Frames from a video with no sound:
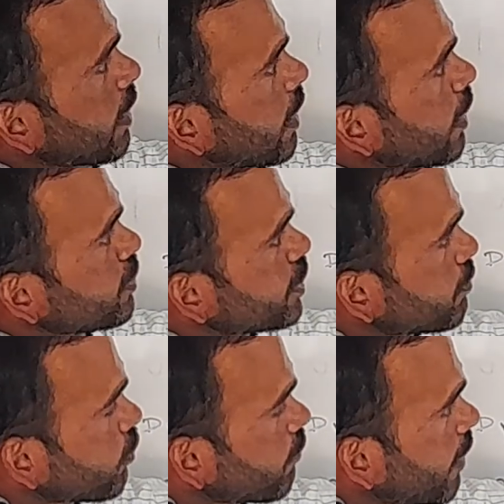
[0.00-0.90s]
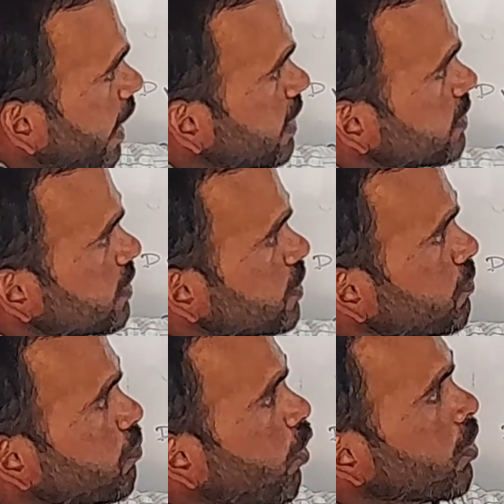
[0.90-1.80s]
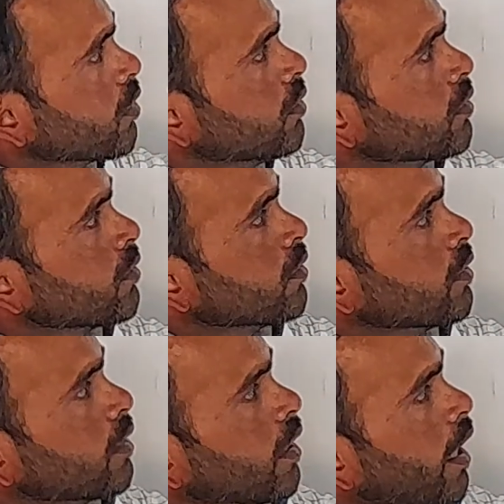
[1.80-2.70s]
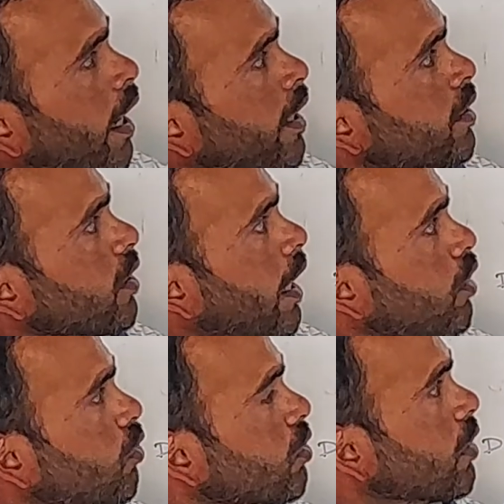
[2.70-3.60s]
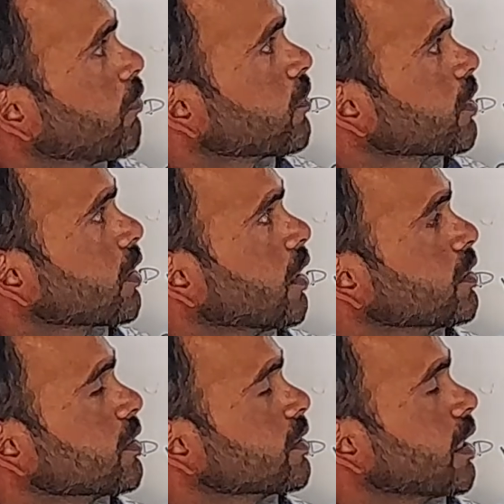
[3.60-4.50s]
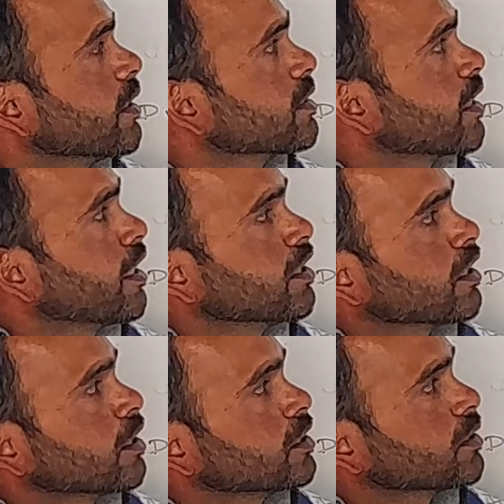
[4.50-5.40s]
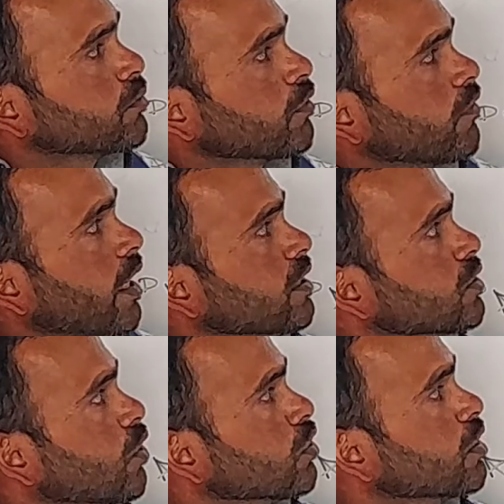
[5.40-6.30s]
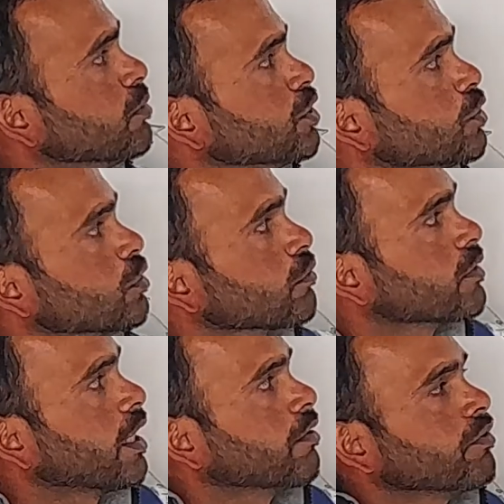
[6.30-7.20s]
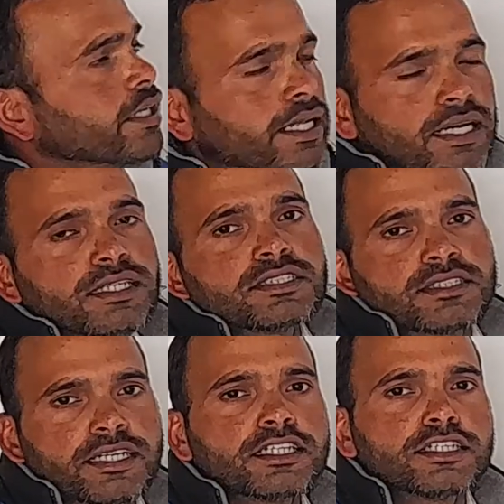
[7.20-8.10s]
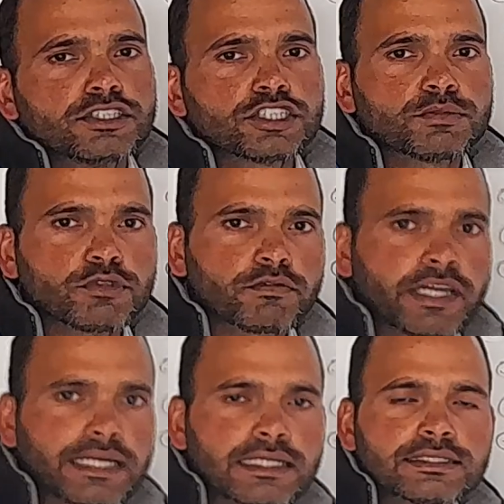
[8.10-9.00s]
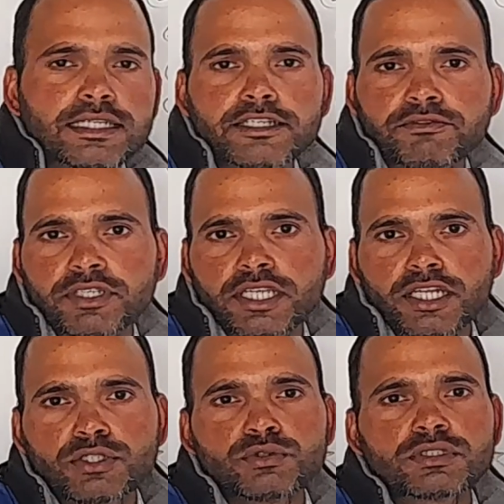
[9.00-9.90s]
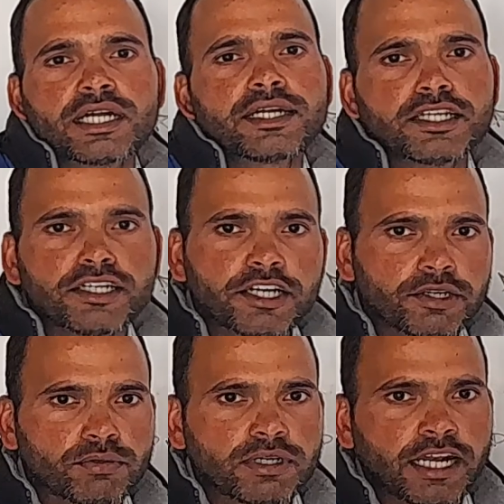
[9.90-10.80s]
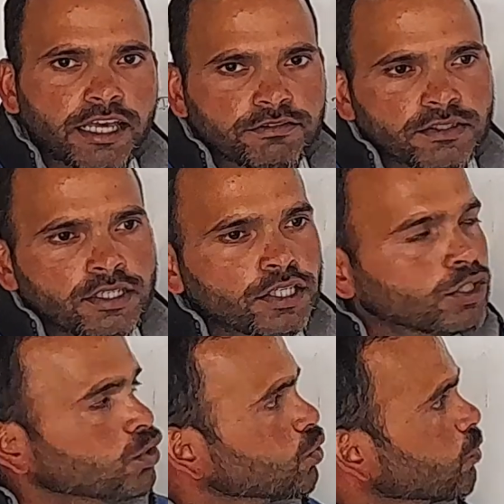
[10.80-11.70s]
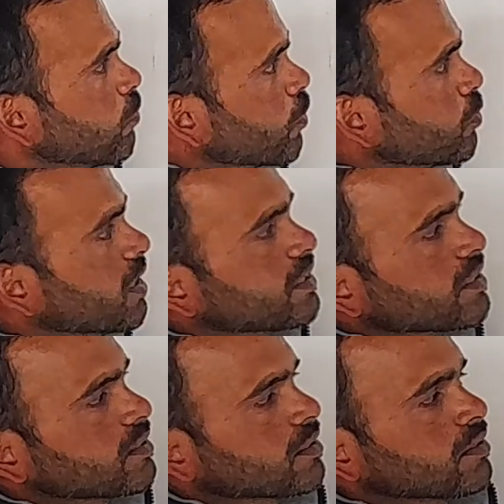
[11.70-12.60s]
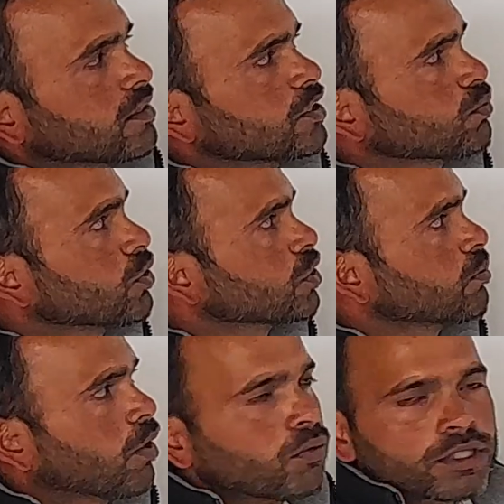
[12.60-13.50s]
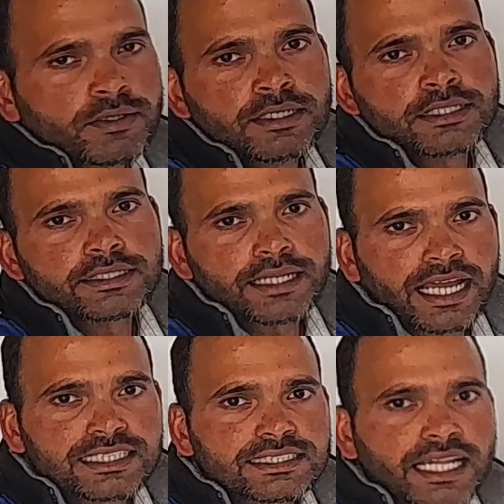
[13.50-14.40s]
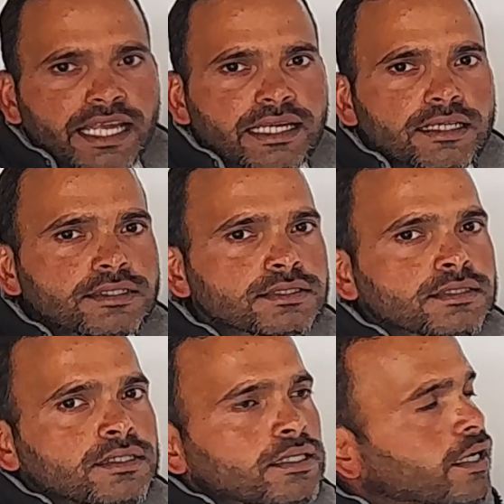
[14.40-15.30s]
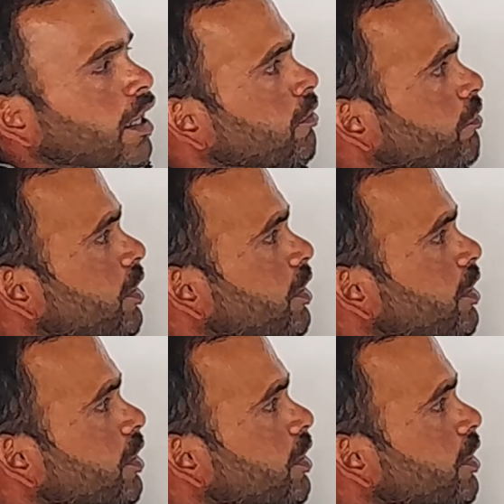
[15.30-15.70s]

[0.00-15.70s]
concept of lines is important, and after understanding the concept of lines, on the basis of that we can understand the concept of angles, and we can use that in day-to-day life. So for today's session, this was about the lines and angles, and we